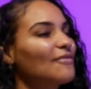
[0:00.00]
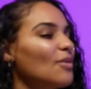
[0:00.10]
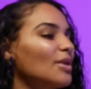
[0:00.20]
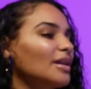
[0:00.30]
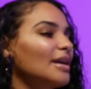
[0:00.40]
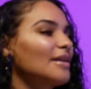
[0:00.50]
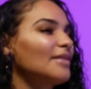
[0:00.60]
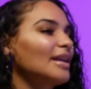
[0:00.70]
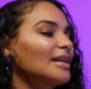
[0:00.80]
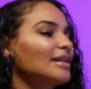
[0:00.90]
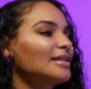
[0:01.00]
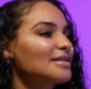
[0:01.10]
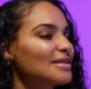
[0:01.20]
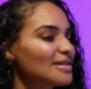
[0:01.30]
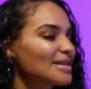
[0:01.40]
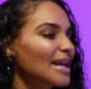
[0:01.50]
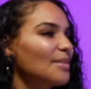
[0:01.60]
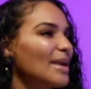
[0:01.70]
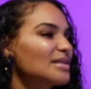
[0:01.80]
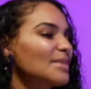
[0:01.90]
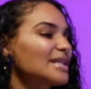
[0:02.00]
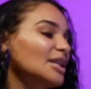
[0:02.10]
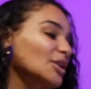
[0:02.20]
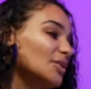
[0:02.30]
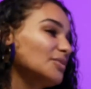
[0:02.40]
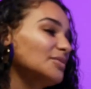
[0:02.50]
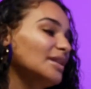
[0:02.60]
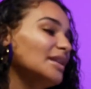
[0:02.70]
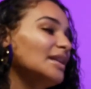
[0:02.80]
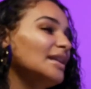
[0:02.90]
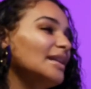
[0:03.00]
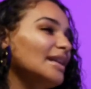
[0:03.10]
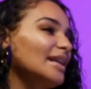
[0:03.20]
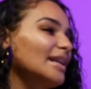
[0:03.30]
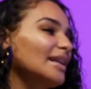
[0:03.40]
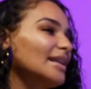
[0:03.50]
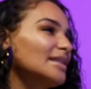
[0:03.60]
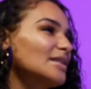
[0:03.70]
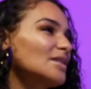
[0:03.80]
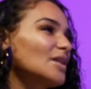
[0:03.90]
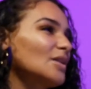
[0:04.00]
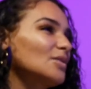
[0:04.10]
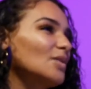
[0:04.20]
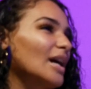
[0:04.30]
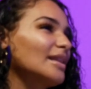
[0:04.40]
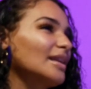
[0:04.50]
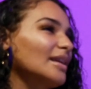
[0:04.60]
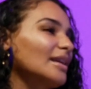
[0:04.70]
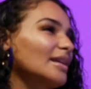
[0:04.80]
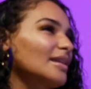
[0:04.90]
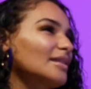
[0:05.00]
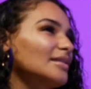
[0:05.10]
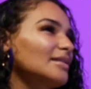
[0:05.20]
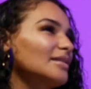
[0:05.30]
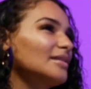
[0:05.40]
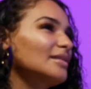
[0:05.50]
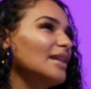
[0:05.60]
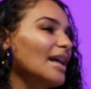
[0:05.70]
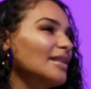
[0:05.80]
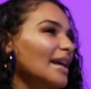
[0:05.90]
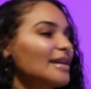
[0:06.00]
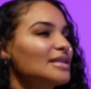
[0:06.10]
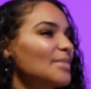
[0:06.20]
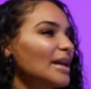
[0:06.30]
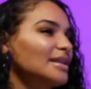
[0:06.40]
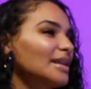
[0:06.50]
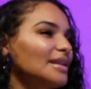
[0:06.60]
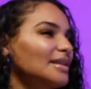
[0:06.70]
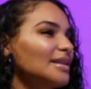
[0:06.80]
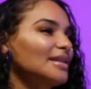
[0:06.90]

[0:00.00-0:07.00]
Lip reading: I want to live. And I think they see the same aspects in you. And so I think that they expect it.